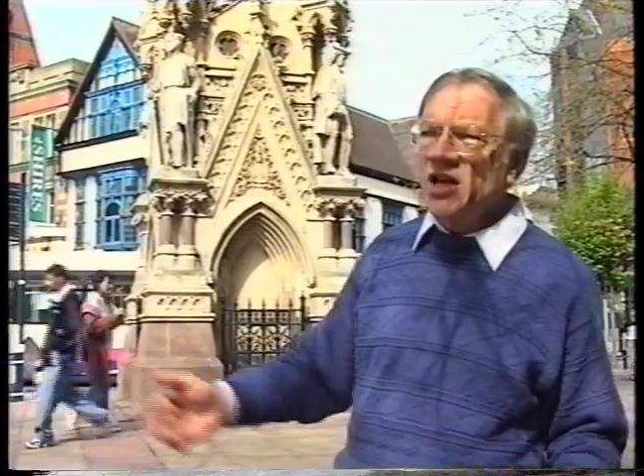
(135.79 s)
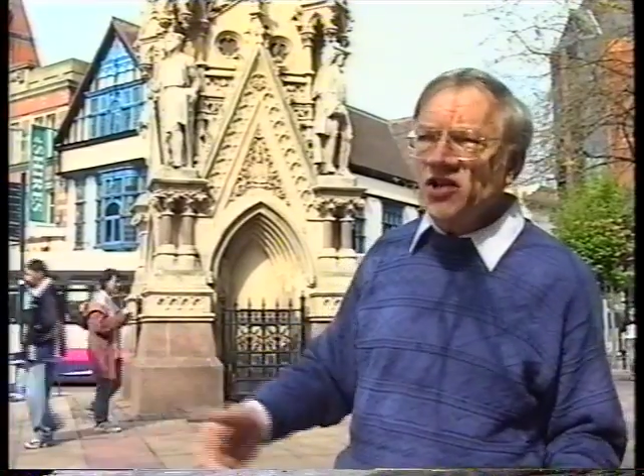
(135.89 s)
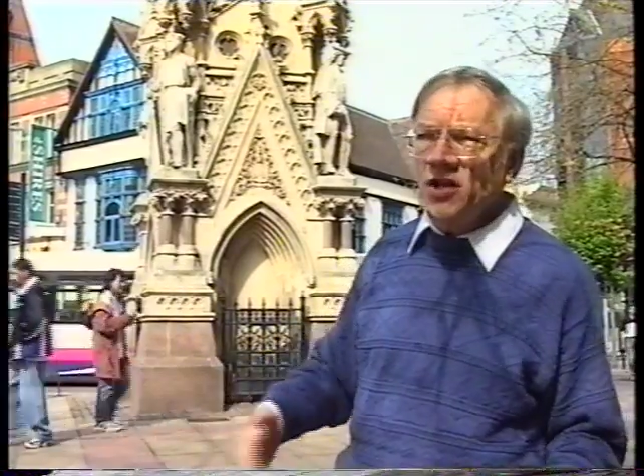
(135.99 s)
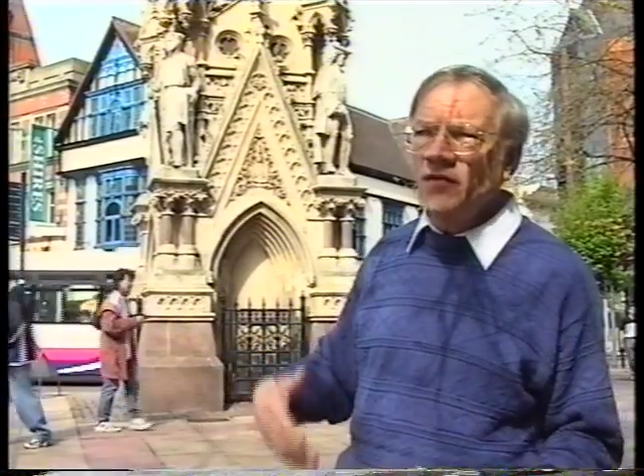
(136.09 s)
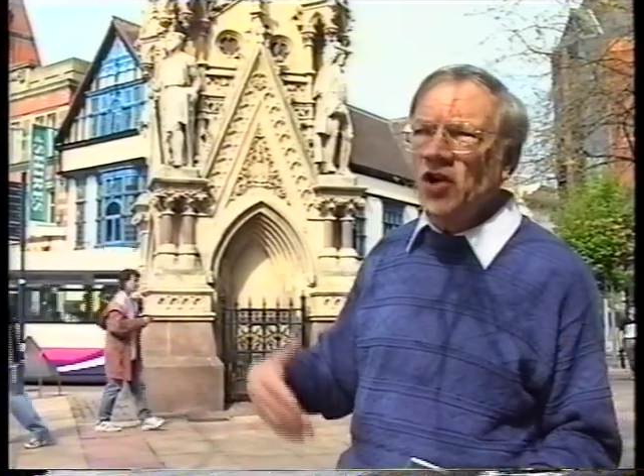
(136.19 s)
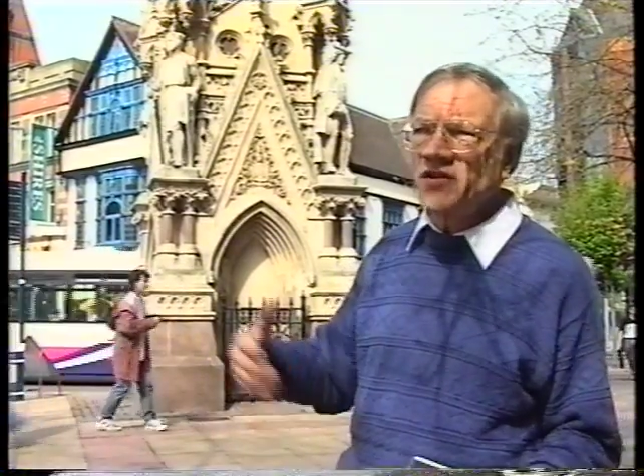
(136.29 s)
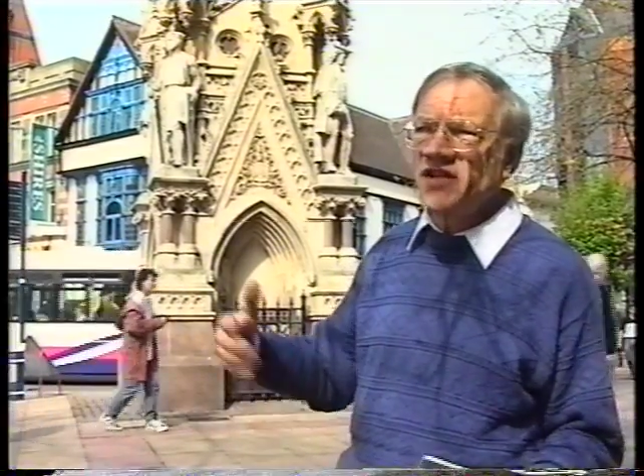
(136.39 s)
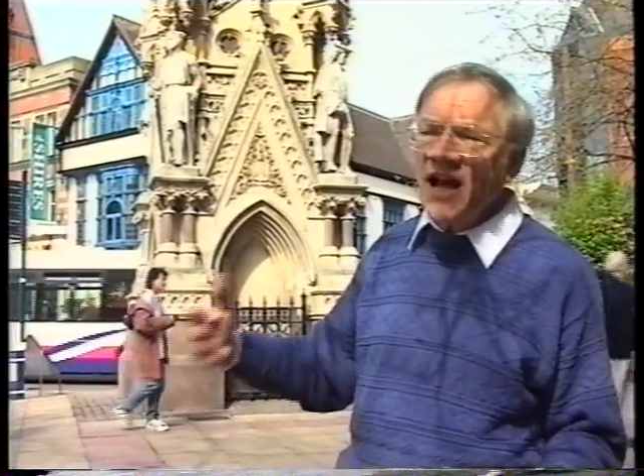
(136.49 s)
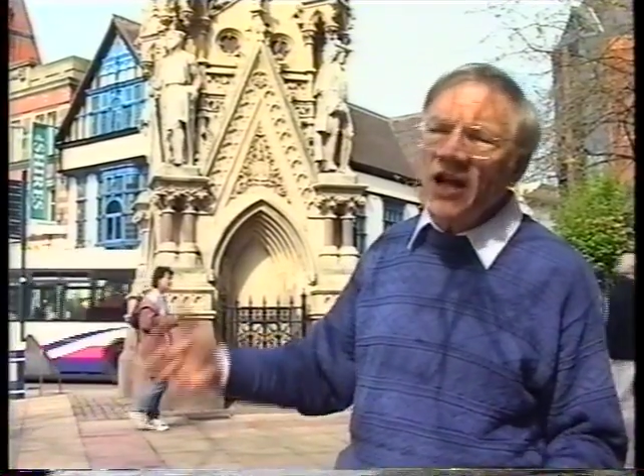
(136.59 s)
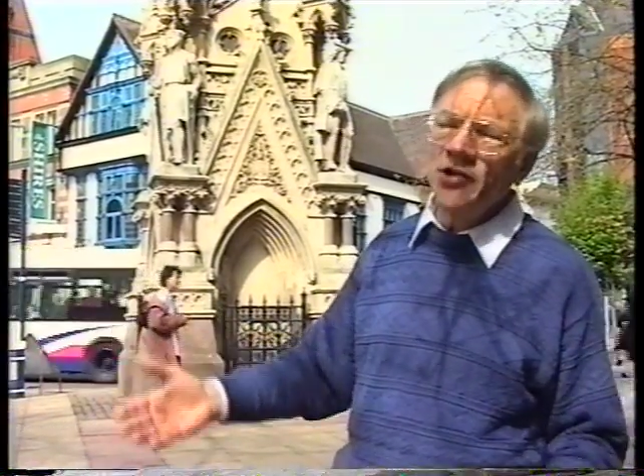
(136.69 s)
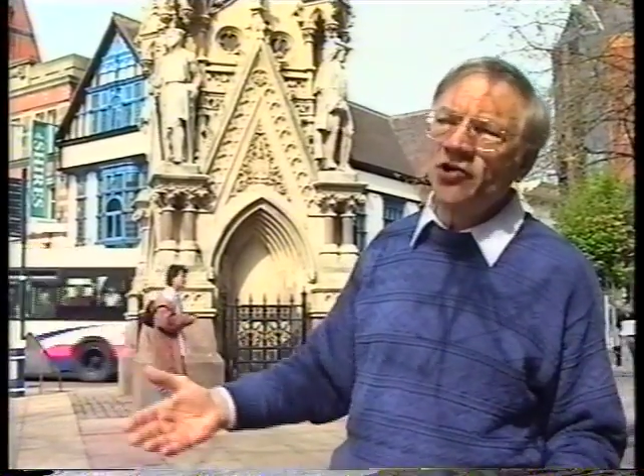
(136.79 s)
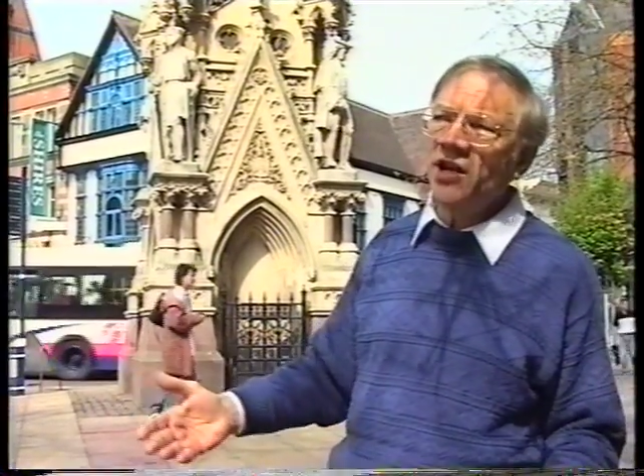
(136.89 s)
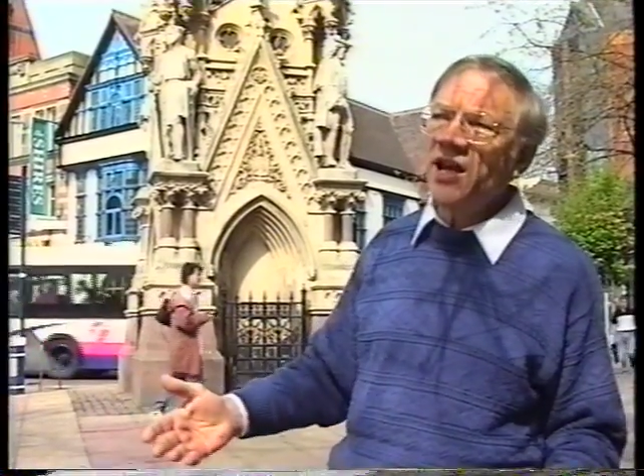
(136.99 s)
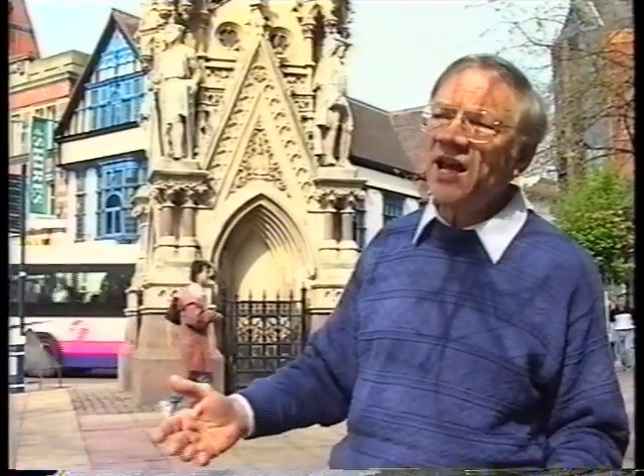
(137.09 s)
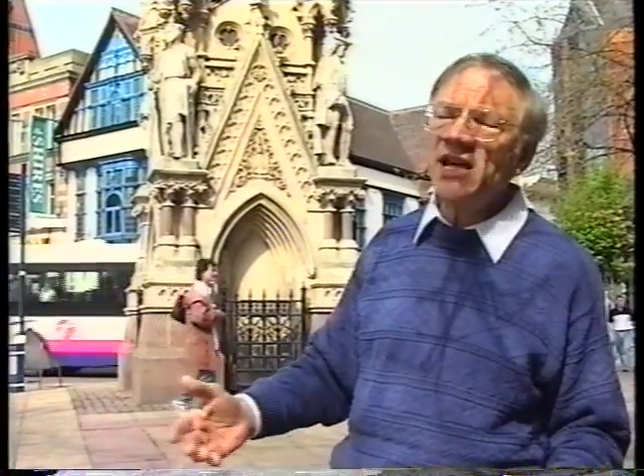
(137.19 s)
So of course
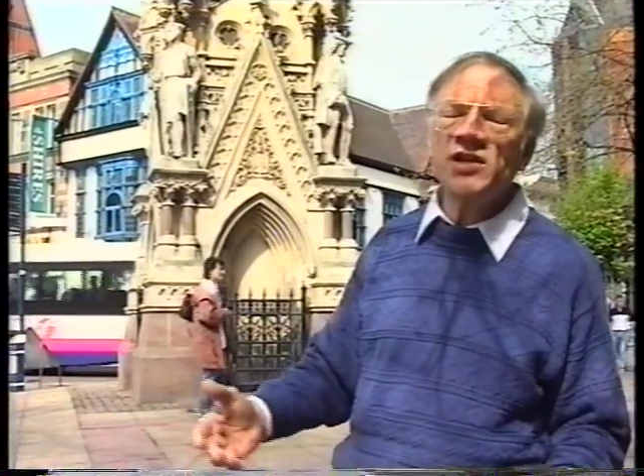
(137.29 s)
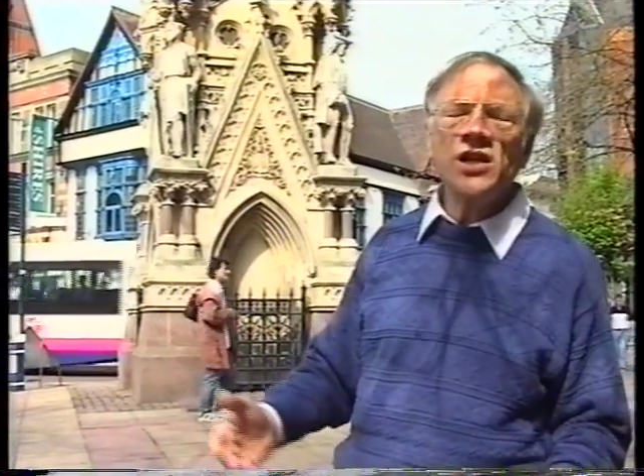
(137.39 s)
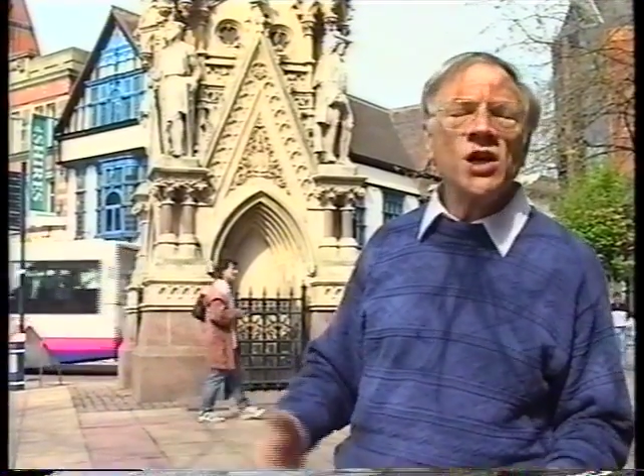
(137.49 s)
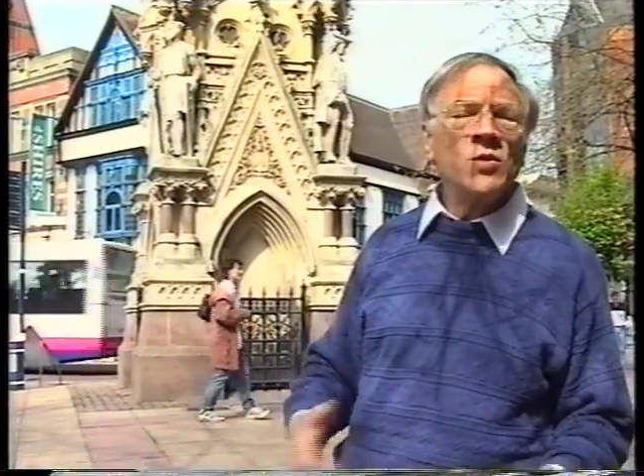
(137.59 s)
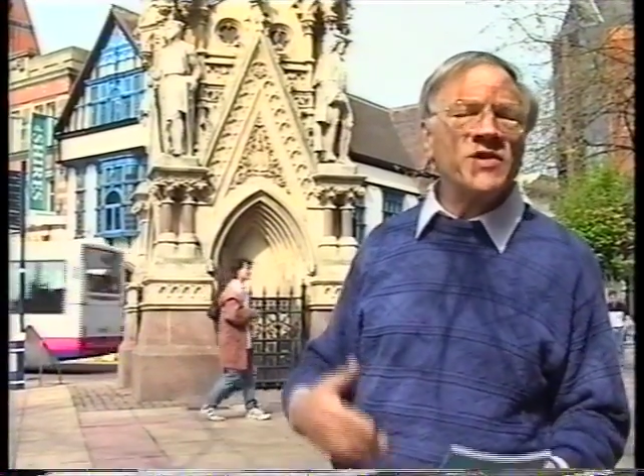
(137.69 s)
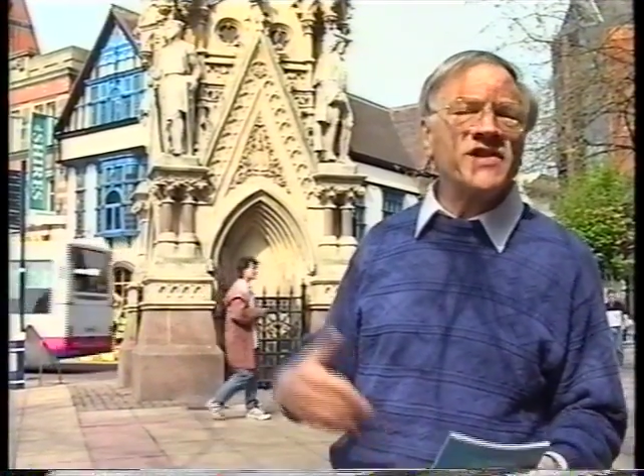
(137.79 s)
Gallatry Gate was